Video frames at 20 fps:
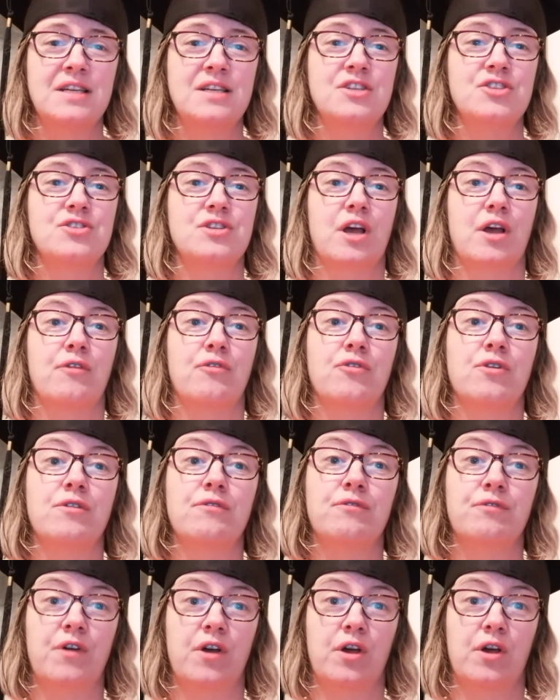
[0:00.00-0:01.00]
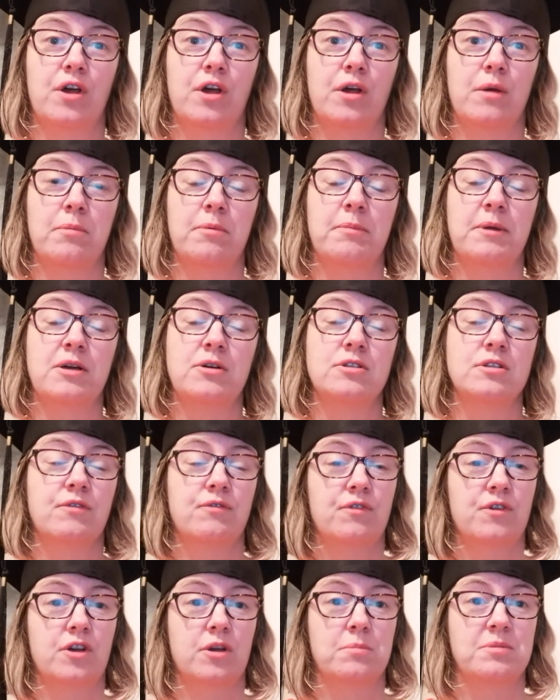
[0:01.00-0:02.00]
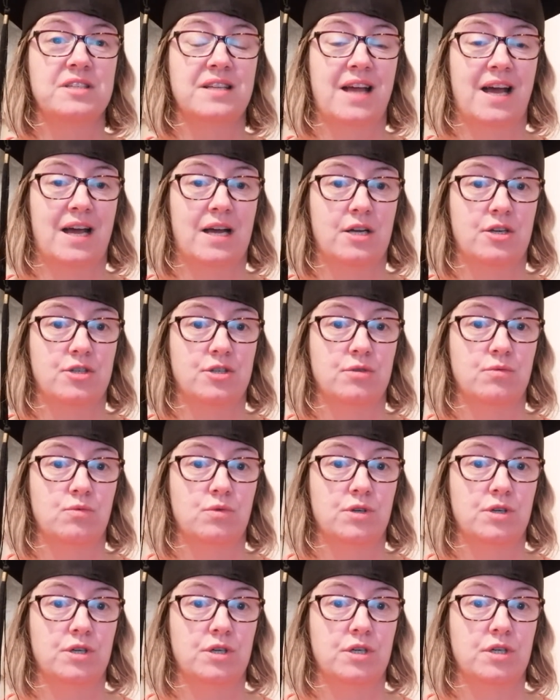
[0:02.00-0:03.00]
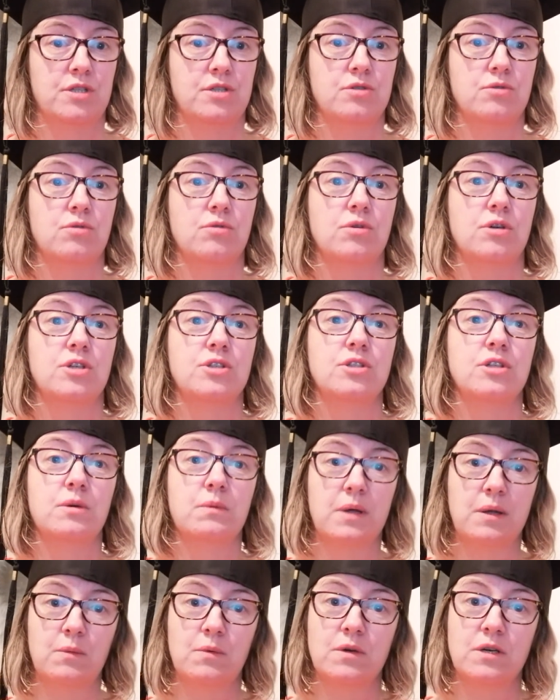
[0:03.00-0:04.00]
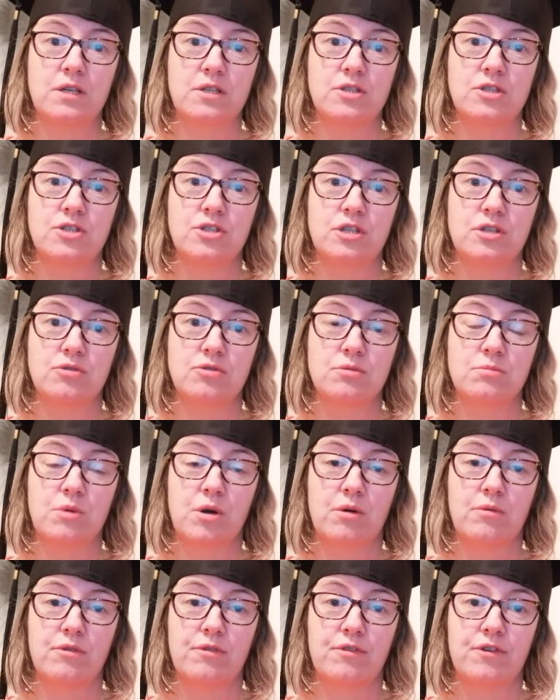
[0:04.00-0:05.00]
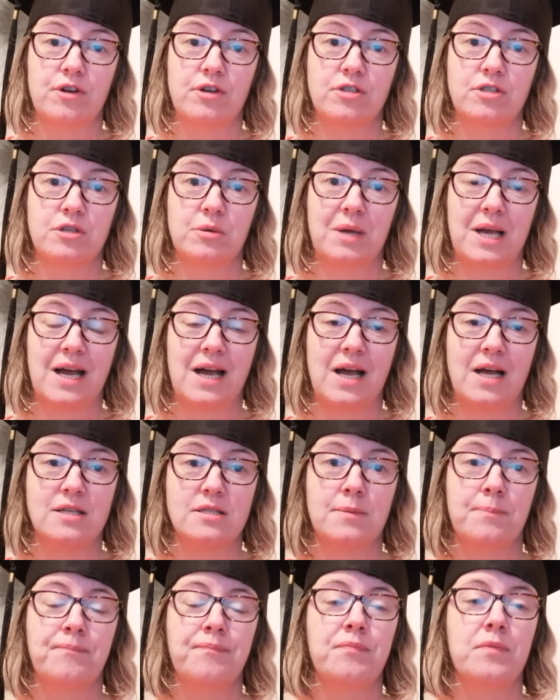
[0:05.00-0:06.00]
So for a verb, because a verb is an action word or a doing word, as children might refer to it as,